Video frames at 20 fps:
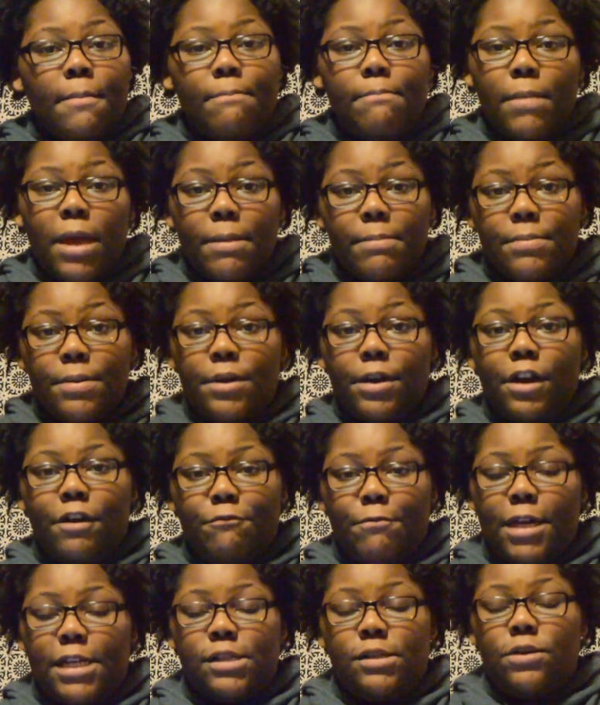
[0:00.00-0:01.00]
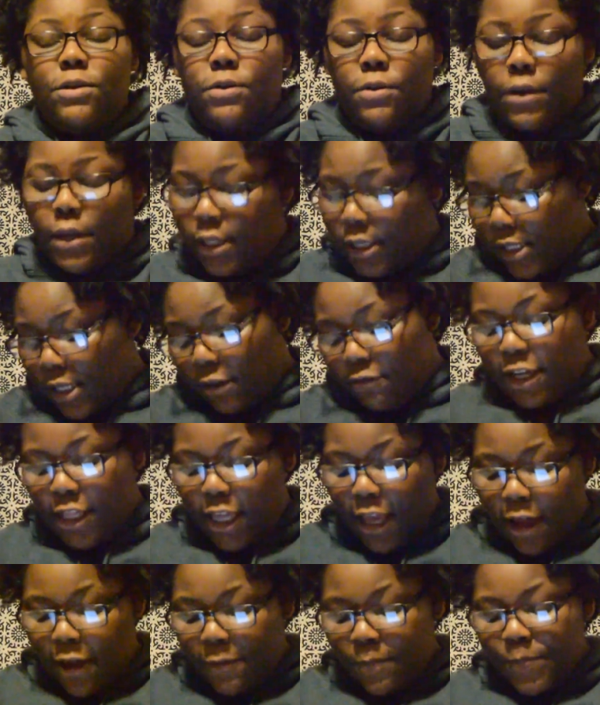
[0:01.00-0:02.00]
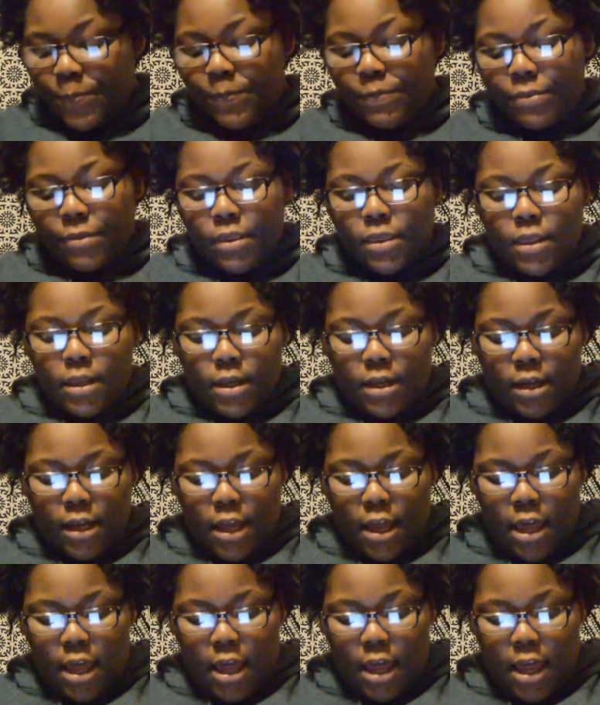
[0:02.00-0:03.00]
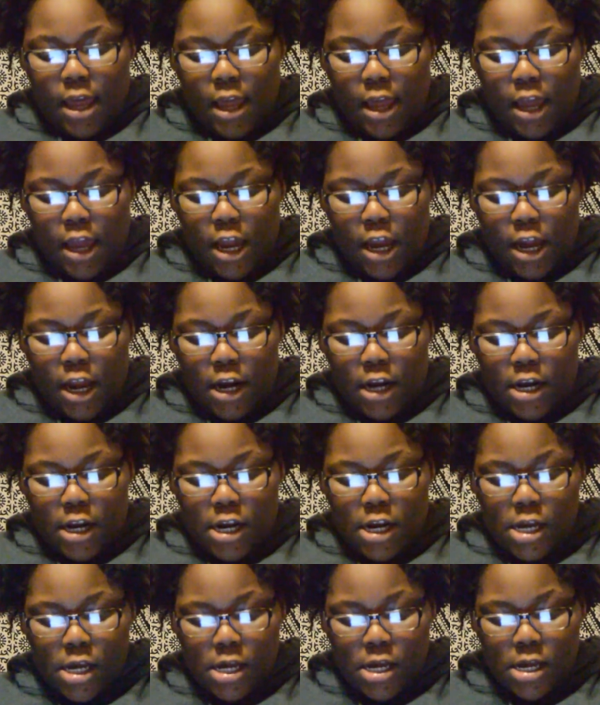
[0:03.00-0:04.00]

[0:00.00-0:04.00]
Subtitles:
member of my school and stuff like that. And